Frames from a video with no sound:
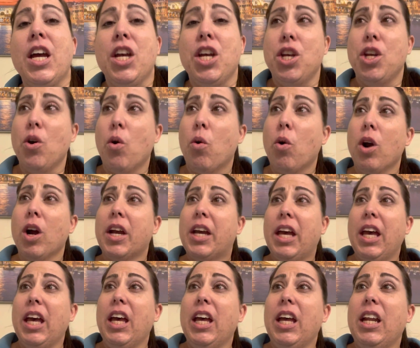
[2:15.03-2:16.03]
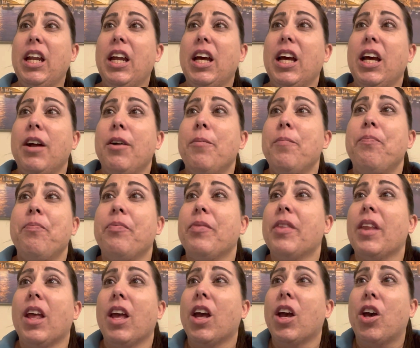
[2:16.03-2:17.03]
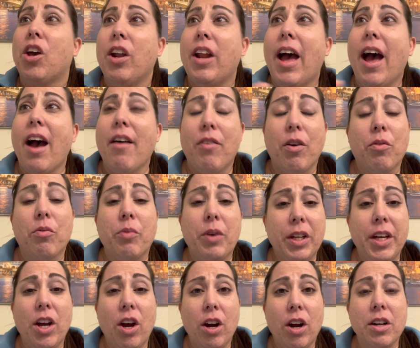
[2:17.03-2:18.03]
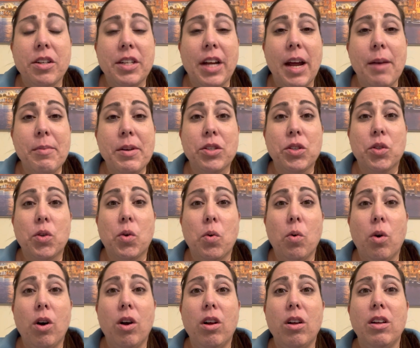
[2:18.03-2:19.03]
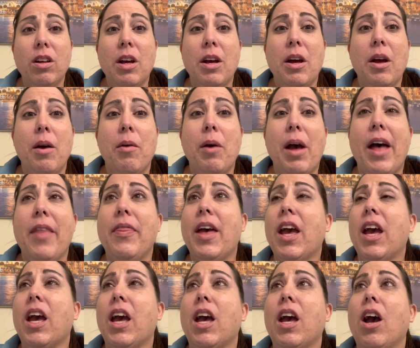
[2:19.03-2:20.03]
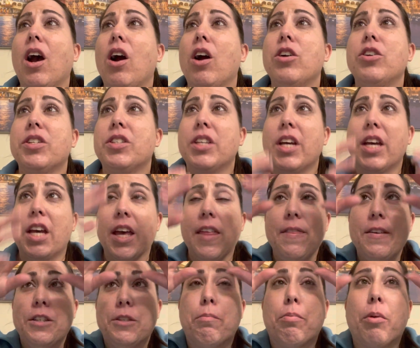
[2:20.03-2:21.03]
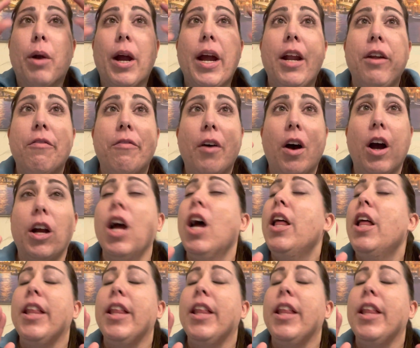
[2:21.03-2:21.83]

Your kid could have a really hard time at school and they are just like in this brain fog.